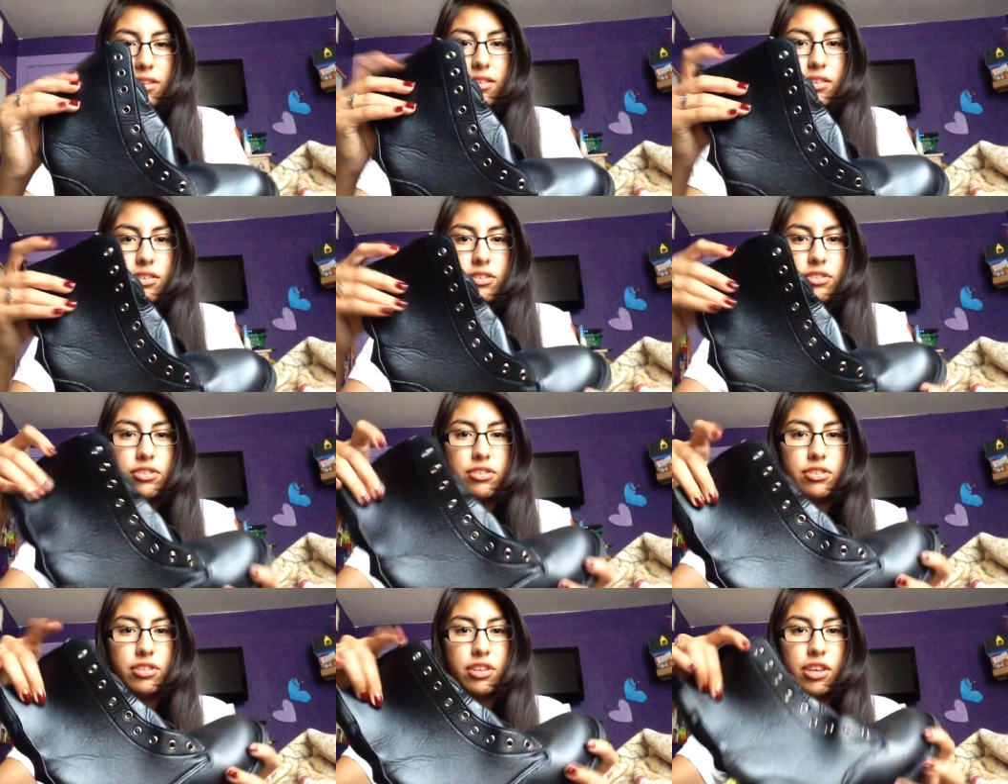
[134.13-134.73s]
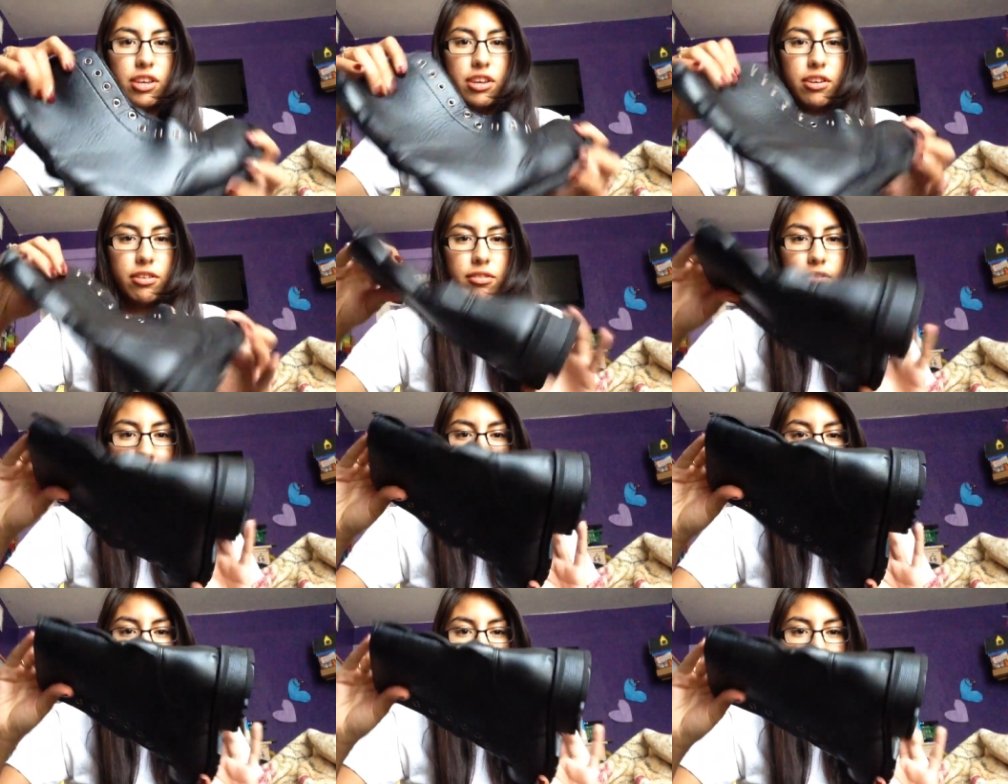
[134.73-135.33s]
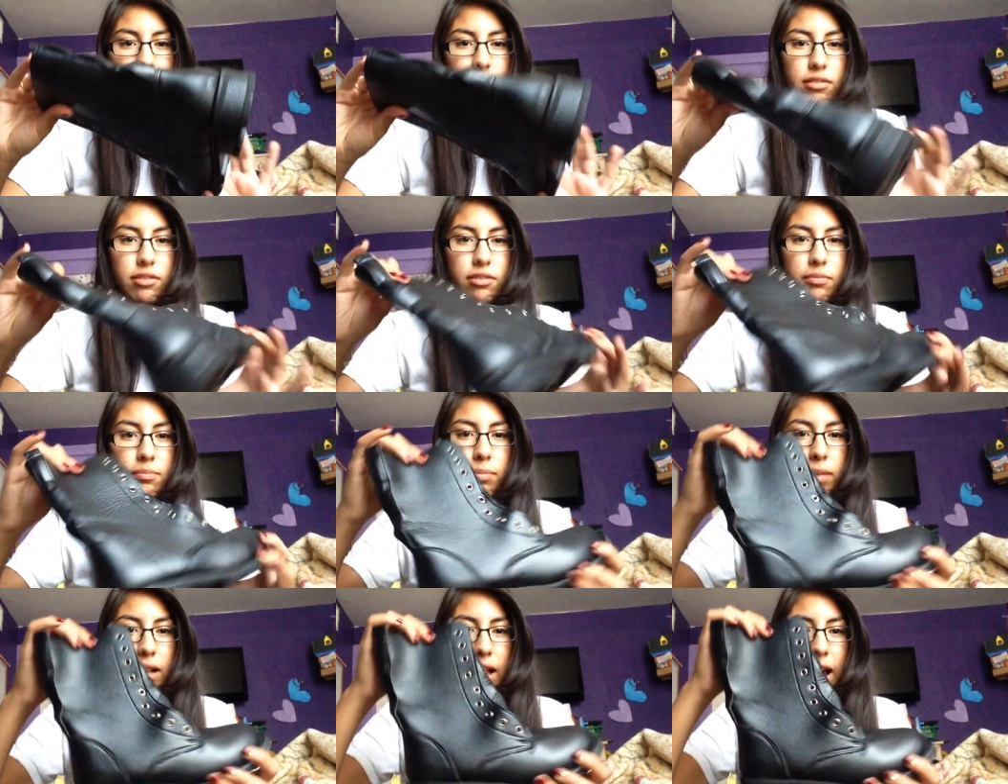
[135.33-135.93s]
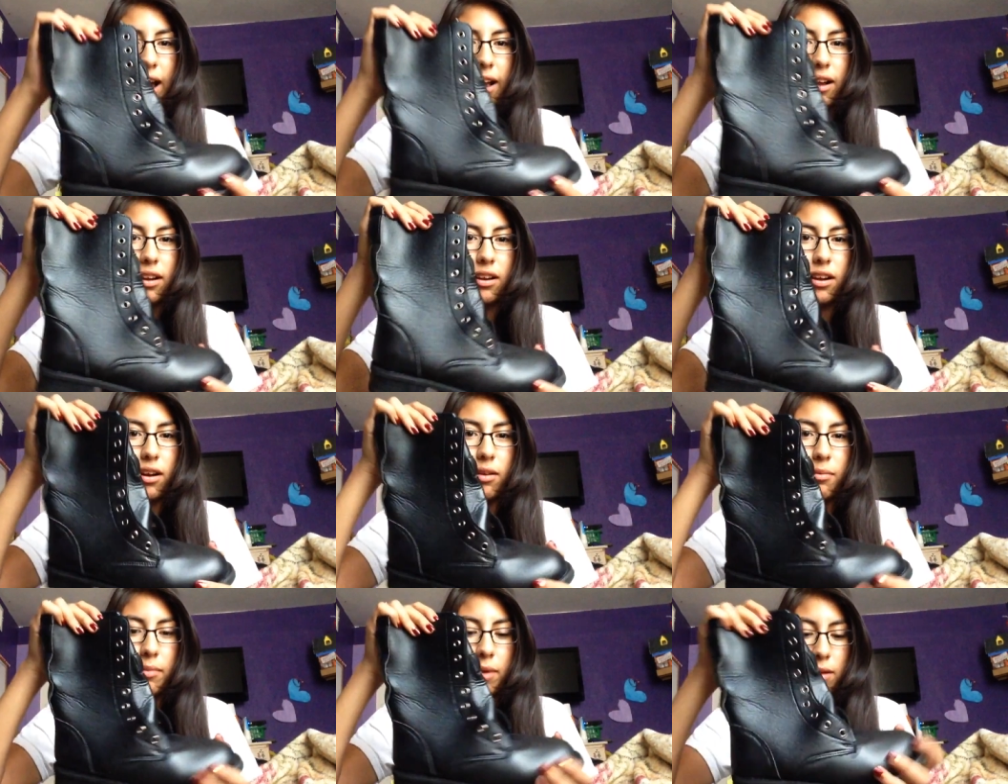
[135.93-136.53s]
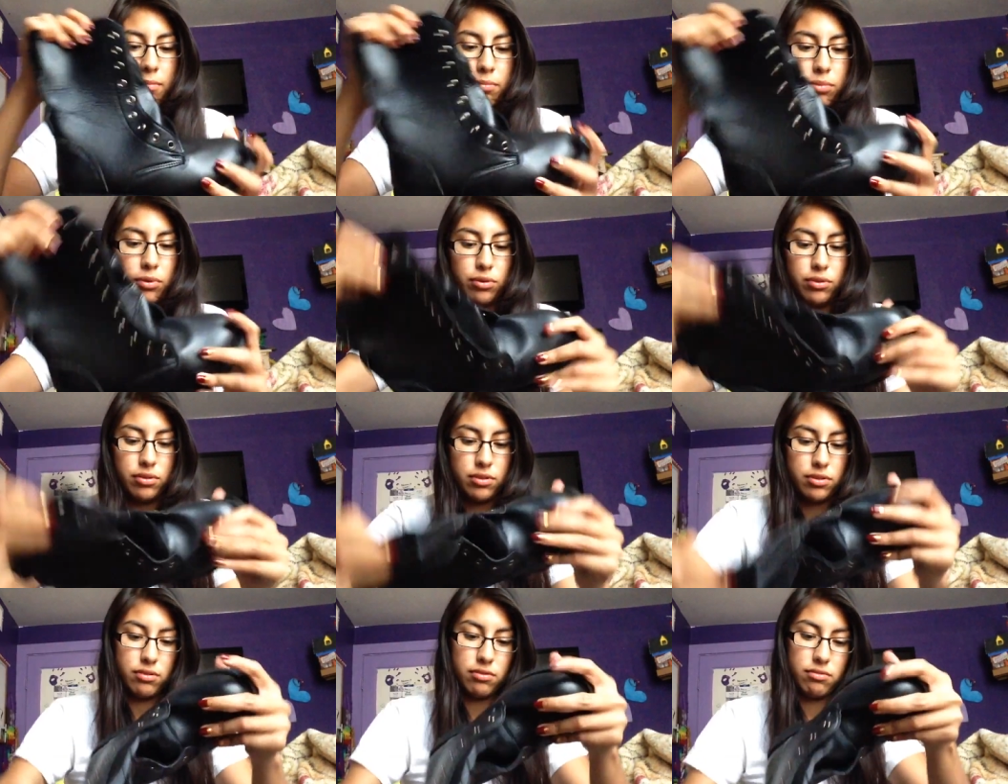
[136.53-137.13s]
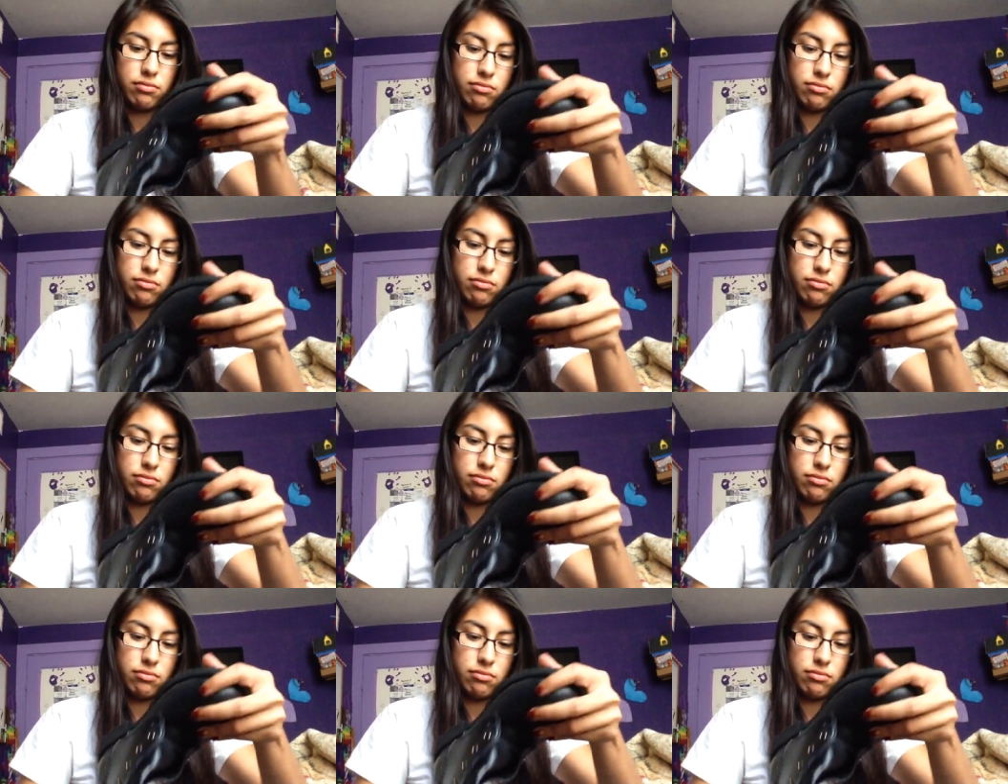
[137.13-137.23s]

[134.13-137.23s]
they're just cute black combat boots.